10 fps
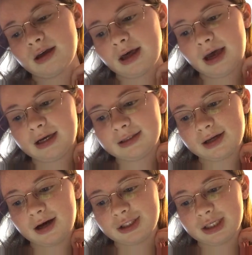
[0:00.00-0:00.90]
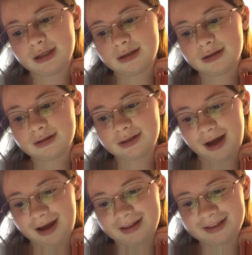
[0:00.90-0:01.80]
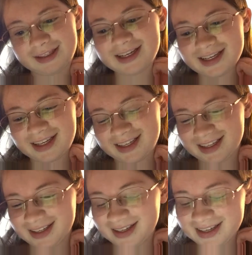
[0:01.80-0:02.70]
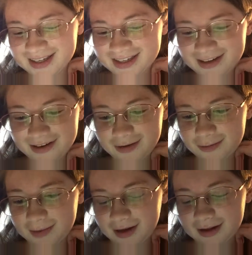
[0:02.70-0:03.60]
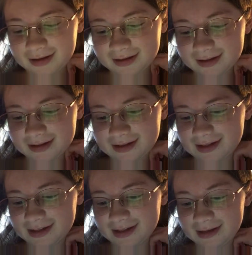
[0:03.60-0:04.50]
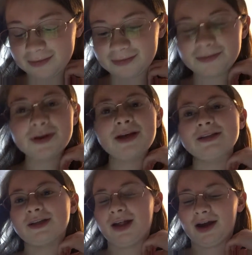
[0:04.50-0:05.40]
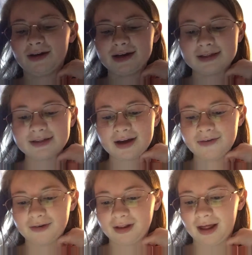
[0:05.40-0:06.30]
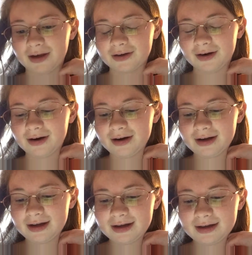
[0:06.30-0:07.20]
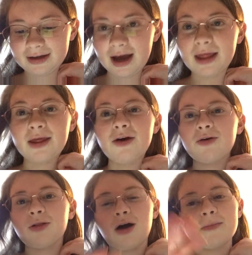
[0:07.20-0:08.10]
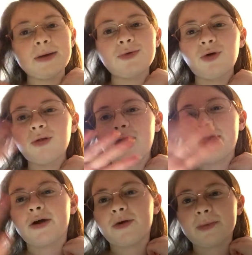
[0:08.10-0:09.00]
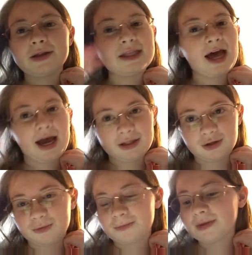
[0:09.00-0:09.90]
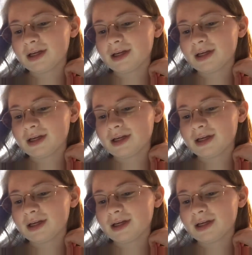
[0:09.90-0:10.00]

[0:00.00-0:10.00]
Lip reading: Hey, Sanji-san. Oh, man. Pudding's hilarious. I really like her. I know a lot of people don't like her, but I do.